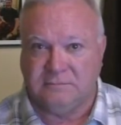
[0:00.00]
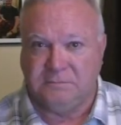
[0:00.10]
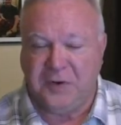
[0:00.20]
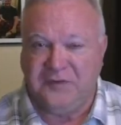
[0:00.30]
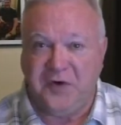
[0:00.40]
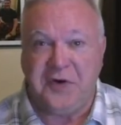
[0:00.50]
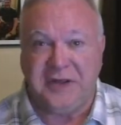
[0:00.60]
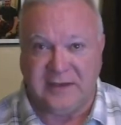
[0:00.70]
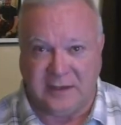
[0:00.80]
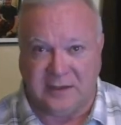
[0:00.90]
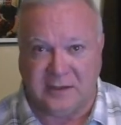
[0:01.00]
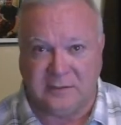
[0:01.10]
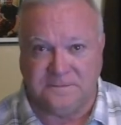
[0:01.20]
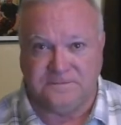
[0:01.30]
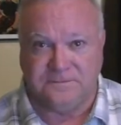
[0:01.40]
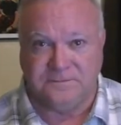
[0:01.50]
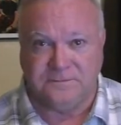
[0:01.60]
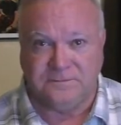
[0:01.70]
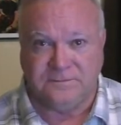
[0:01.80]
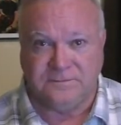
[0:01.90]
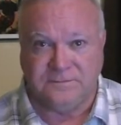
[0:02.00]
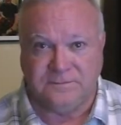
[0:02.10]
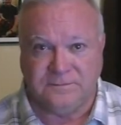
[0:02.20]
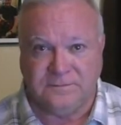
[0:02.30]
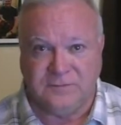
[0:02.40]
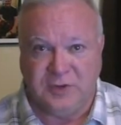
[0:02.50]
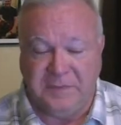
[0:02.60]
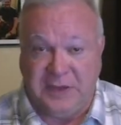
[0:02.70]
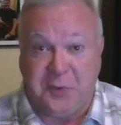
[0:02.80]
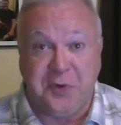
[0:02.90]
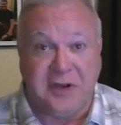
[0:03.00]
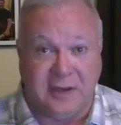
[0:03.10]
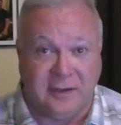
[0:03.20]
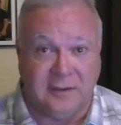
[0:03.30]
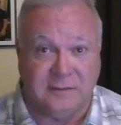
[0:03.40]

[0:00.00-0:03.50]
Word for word: pervertedness to be crooked.